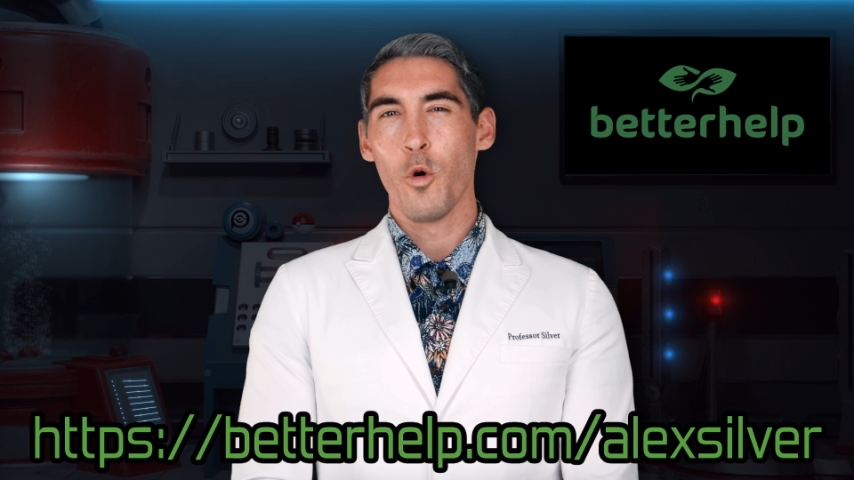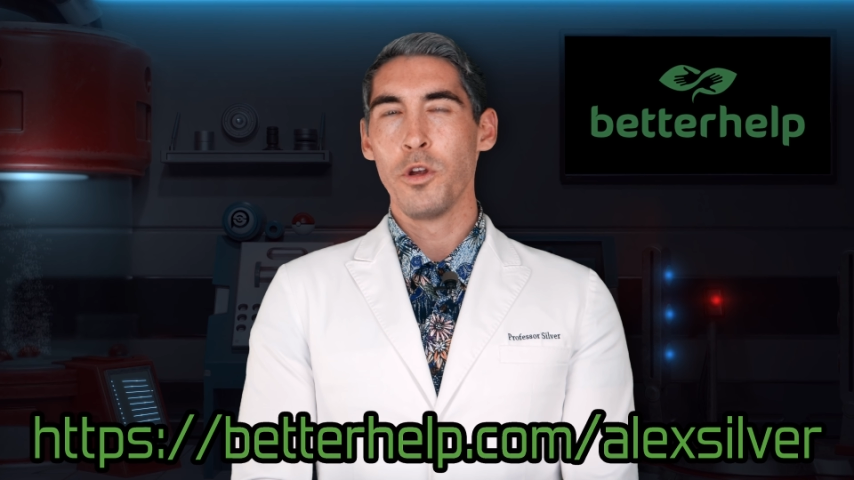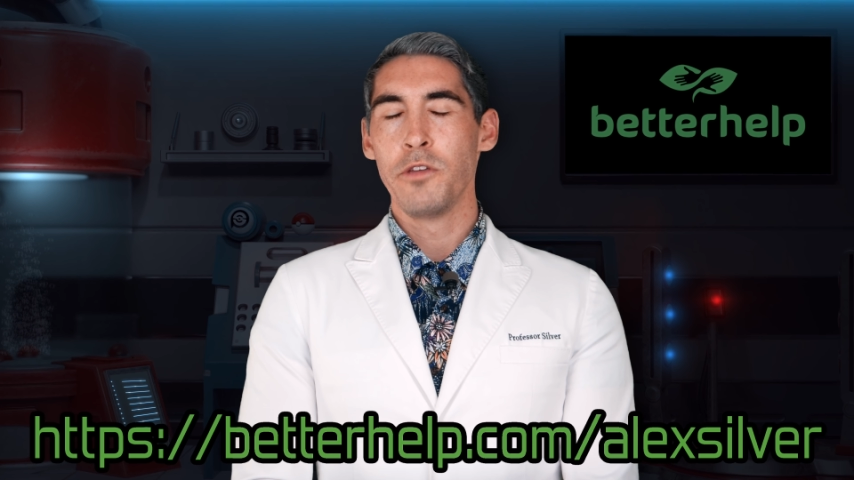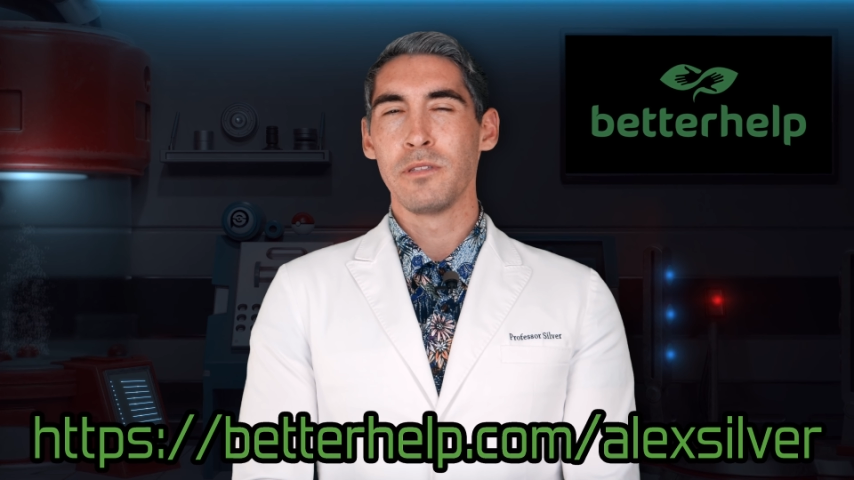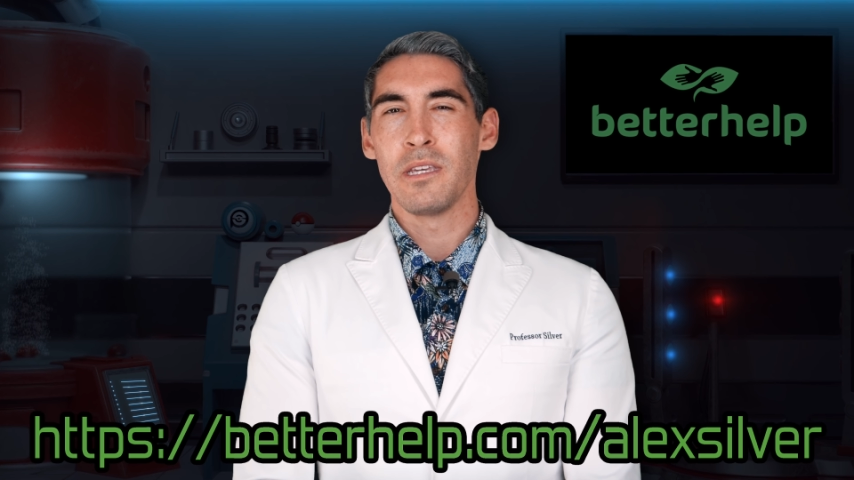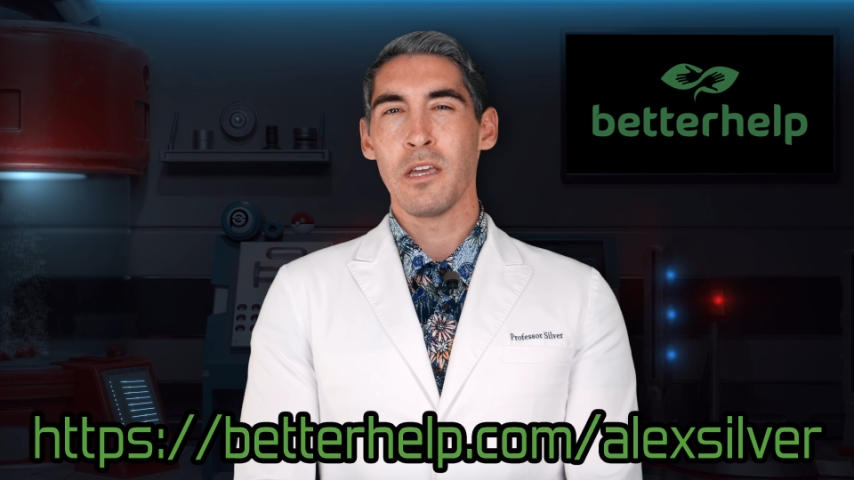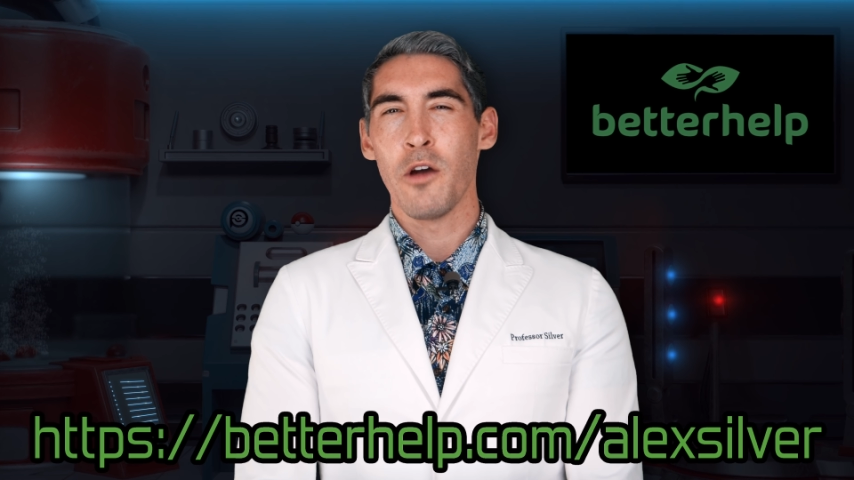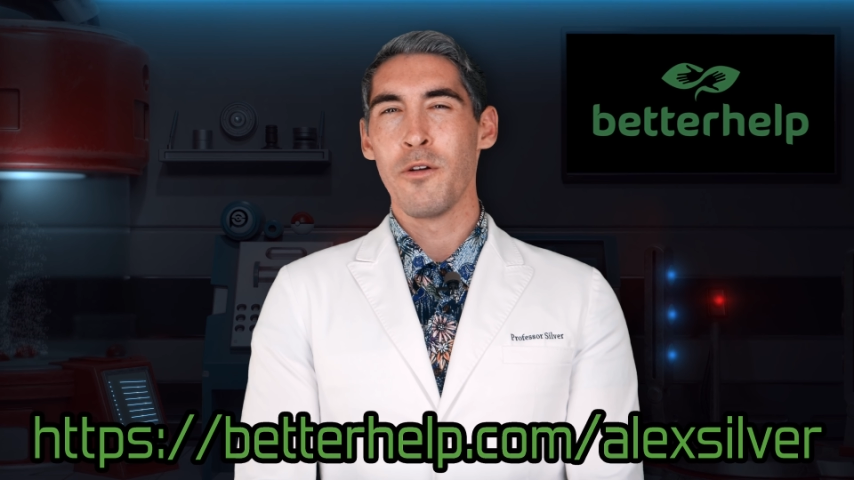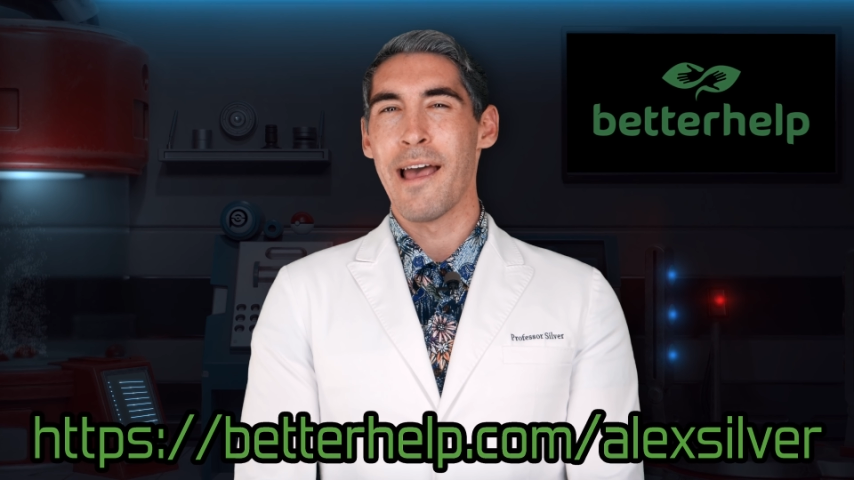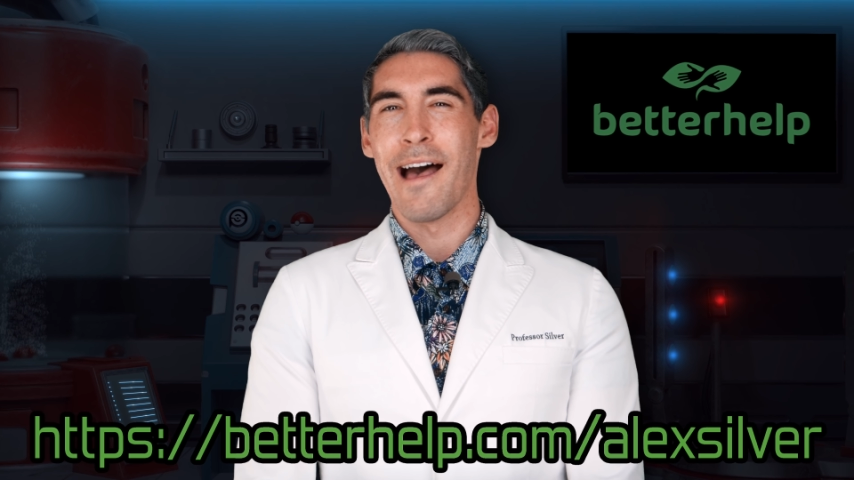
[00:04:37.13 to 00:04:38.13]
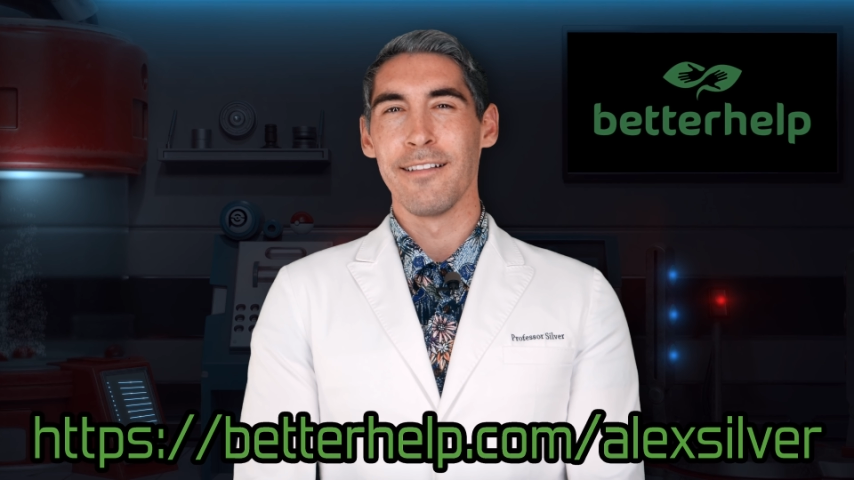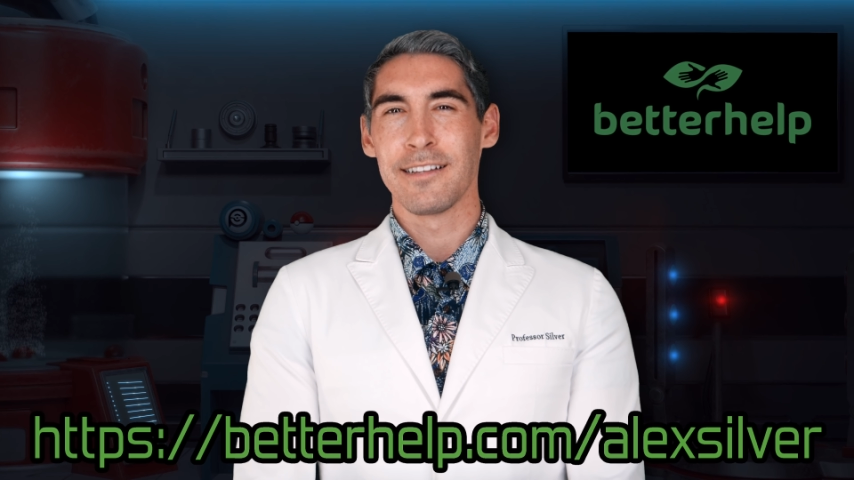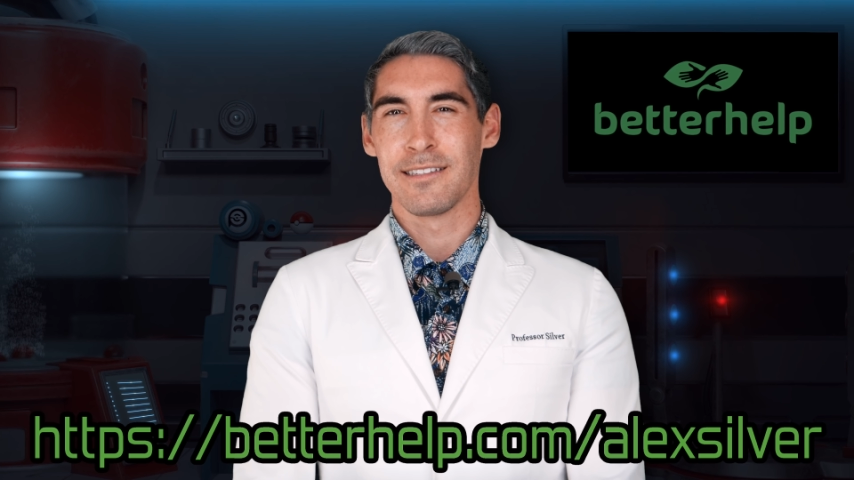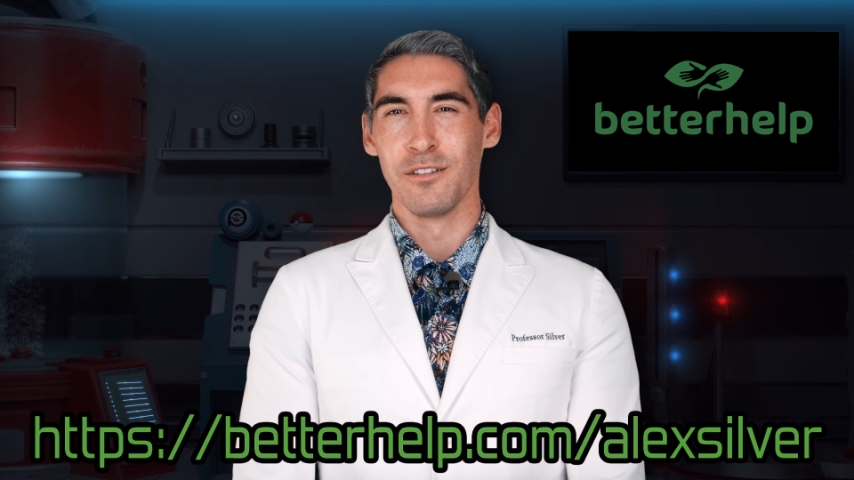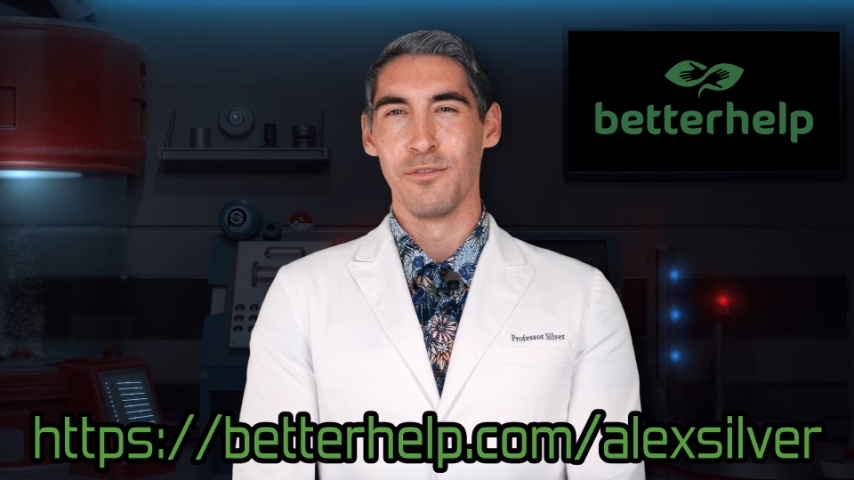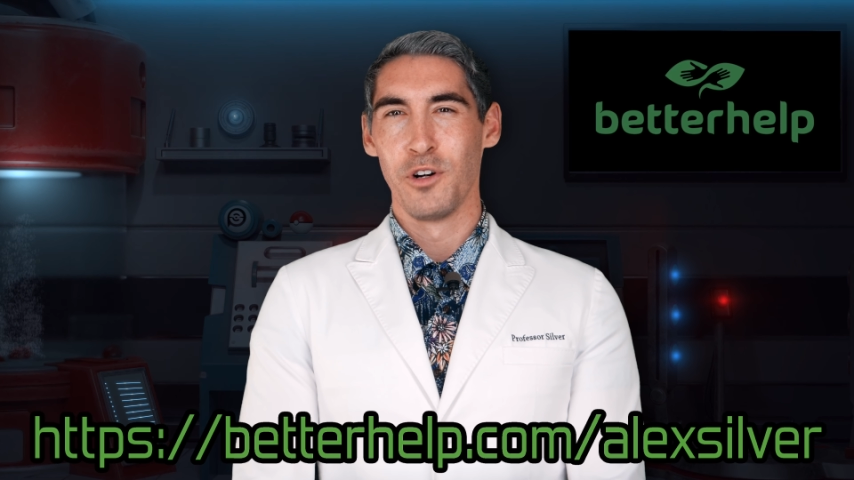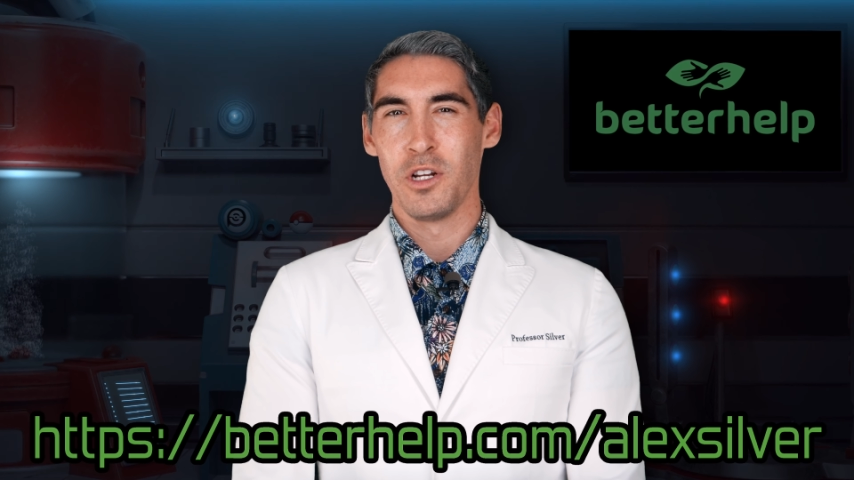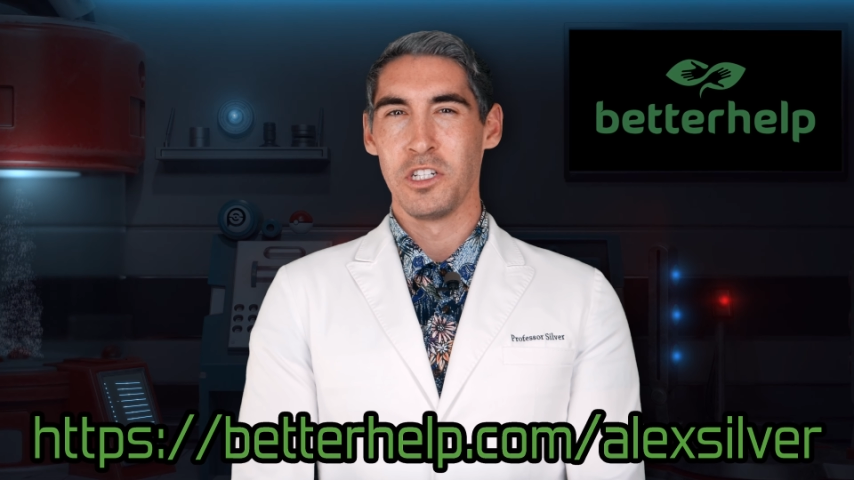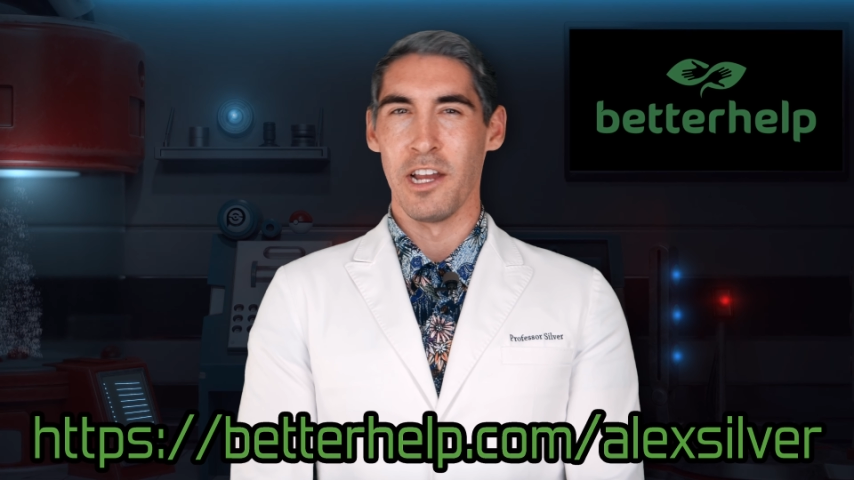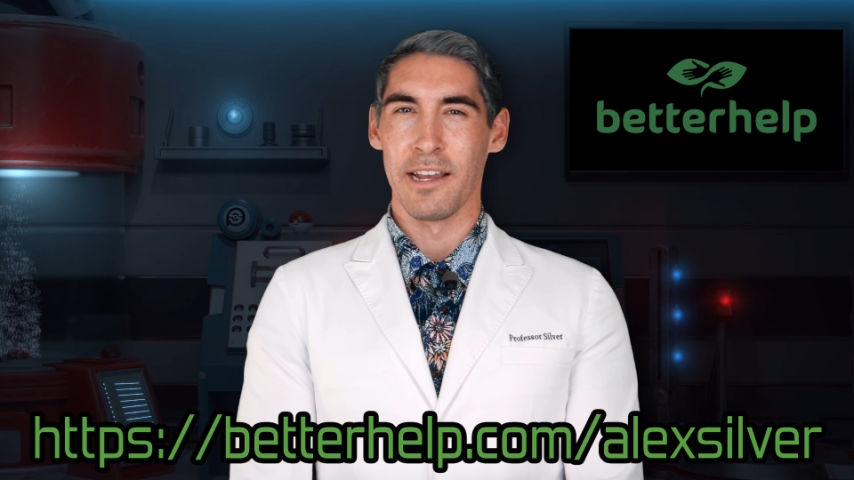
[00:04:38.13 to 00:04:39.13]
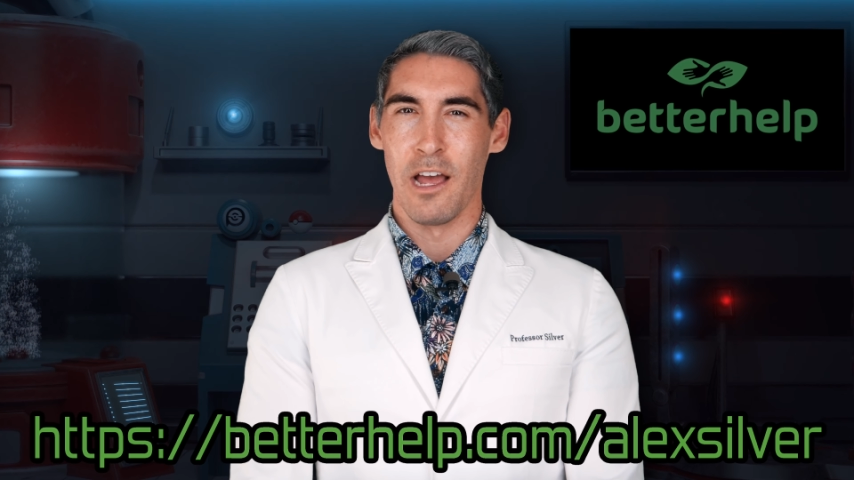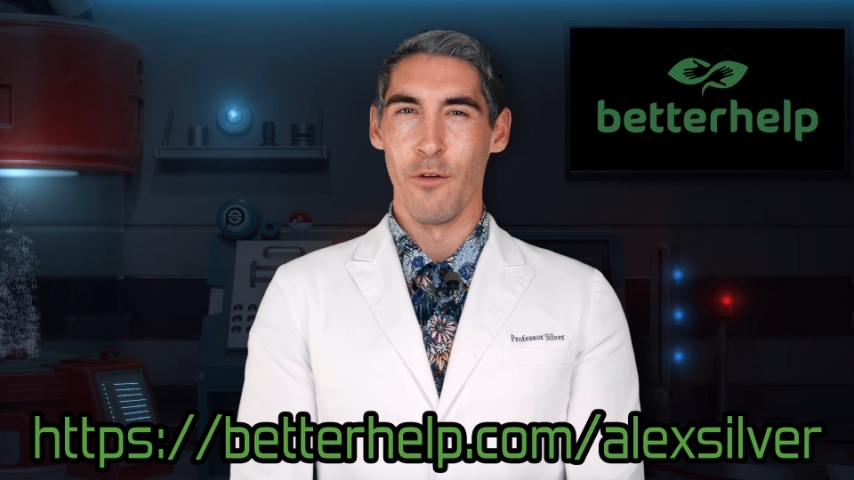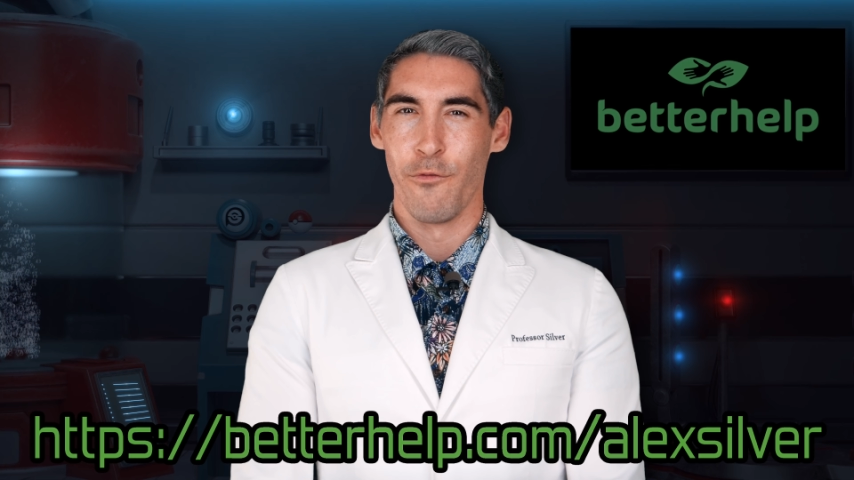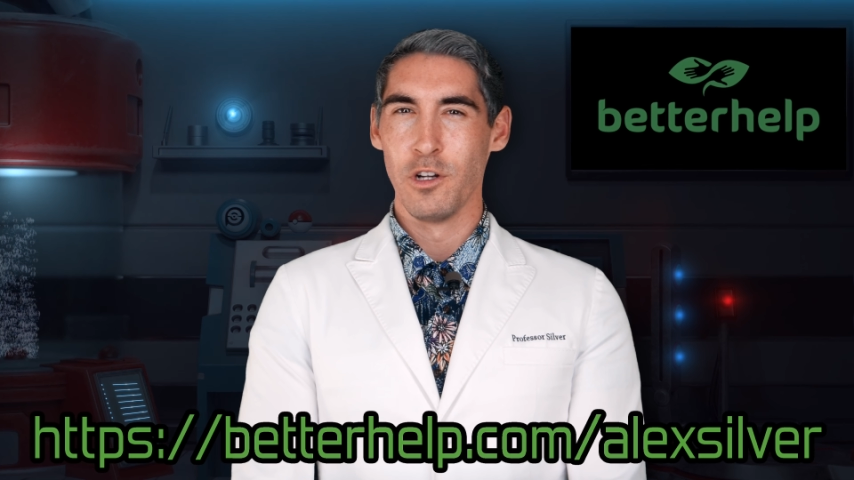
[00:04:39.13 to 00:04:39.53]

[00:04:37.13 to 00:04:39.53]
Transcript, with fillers: or using code AlexSilver at checkout